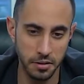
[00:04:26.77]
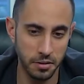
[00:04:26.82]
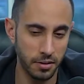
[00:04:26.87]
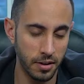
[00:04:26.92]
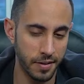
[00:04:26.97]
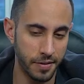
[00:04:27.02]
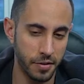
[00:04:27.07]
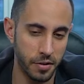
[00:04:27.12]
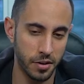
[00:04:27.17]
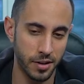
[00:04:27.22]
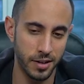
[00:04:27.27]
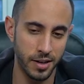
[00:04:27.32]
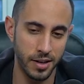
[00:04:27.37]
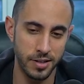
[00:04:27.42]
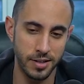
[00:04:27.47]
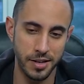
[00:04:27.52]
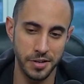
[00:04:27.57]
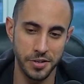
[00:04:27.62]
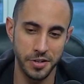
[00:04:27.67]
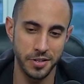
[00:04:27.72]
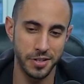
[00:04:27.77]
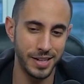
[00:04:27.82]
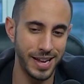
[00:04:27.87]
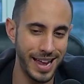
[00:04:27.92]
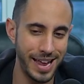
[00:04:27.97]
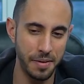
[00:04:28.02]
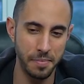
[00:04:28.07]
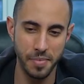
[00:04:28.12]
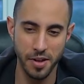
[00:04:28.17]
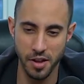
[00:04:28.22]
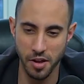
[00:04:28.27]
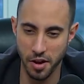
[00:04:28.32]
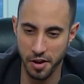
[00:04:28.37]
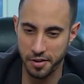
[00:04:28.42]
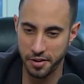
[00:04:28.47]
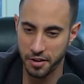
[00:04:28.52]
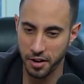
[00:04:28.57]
relief organizations, and beyond.